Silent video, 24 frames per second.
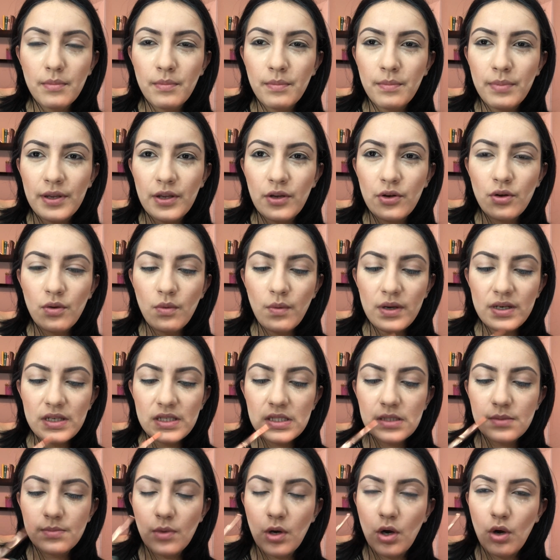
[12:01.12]
But you don't want a
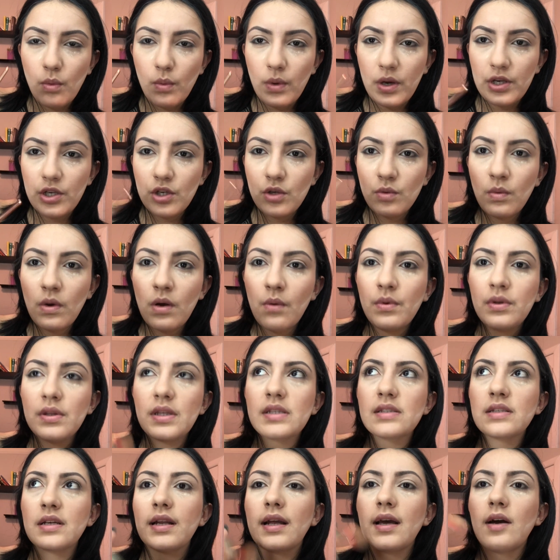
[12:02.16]
small one, you want one
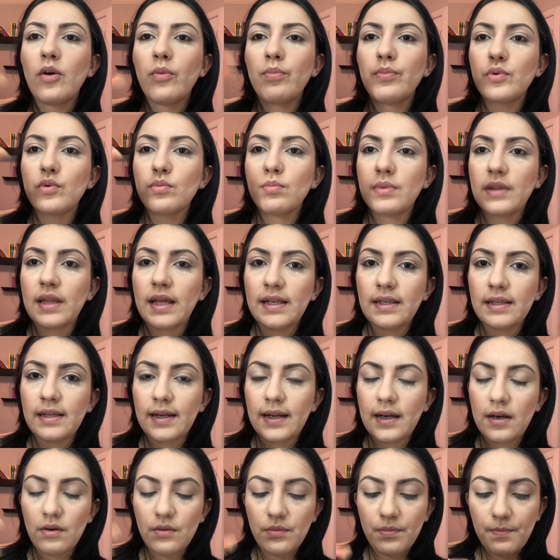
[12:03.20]
that's gonna help you blend it
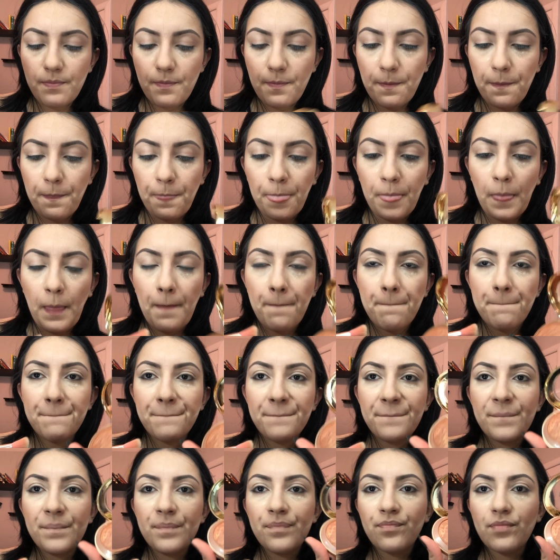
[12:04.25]
out.
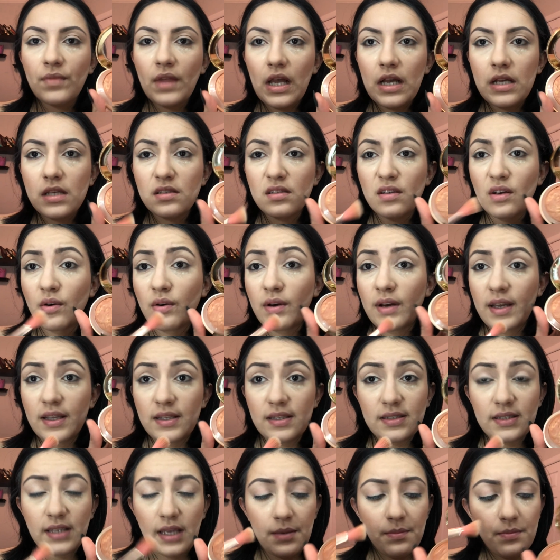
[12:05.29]
So
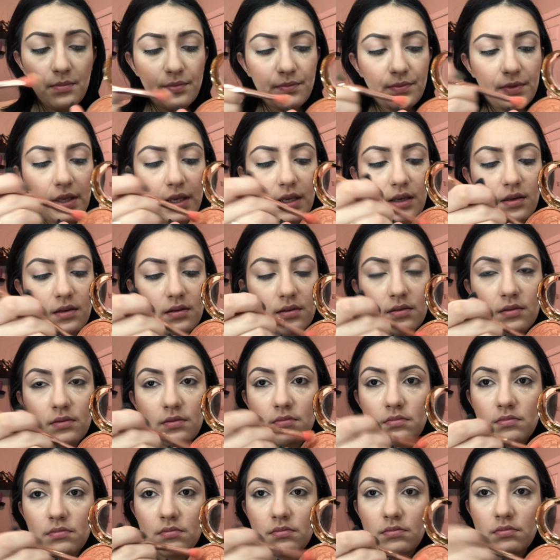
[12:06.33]
same thing,
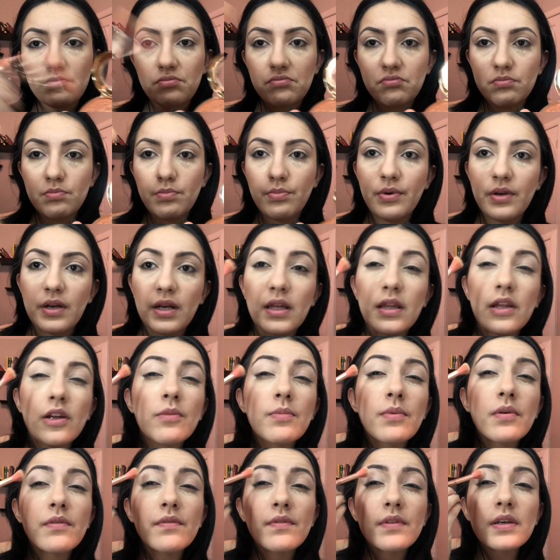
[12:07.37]
putting a little
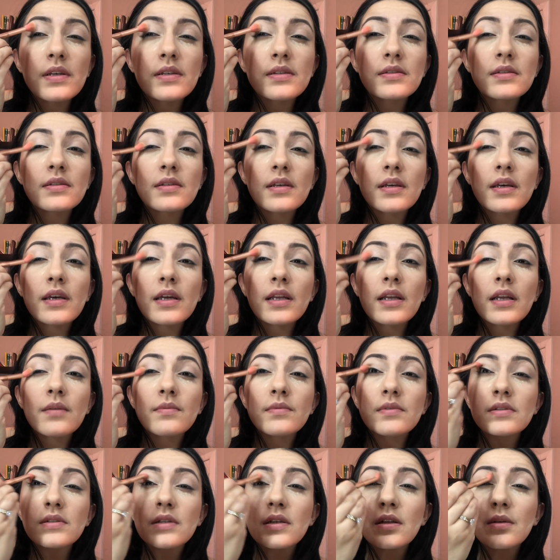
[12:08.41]
bit of this, and I'm
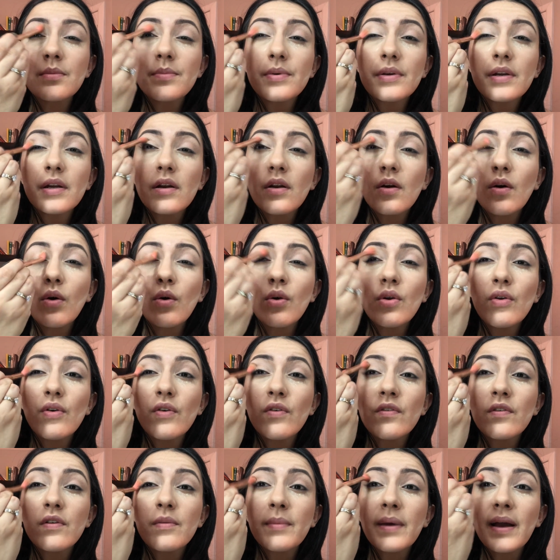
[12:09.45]
just gonna put it all
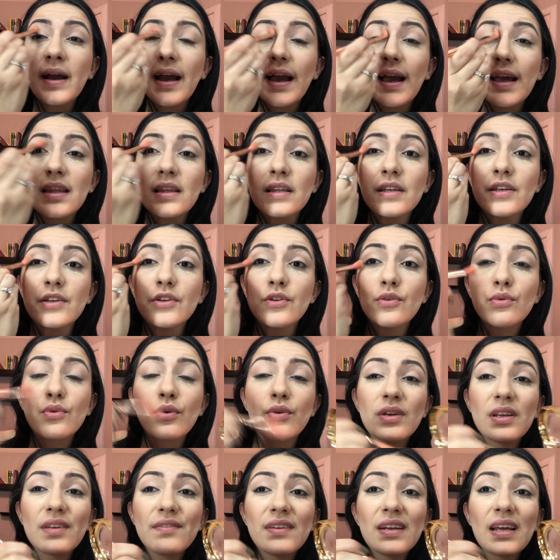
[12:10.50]
over my eyelid. You
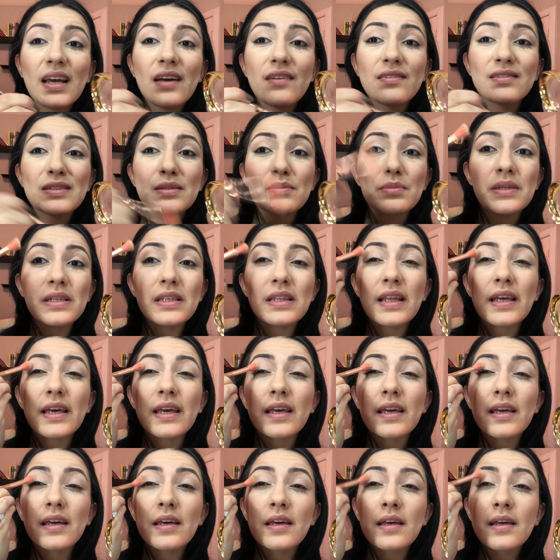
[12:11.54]
don't even have to be
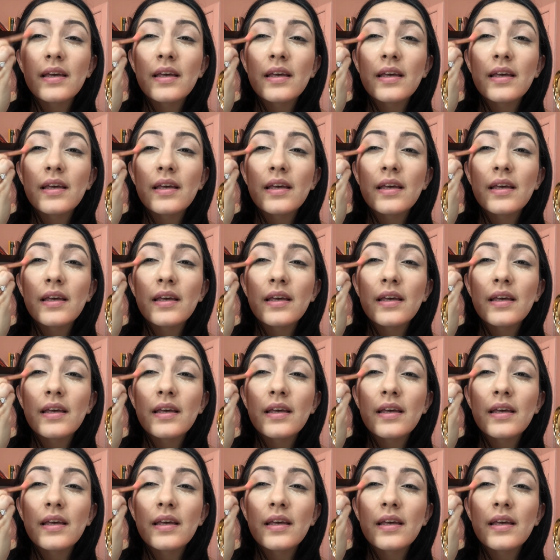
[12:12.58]
like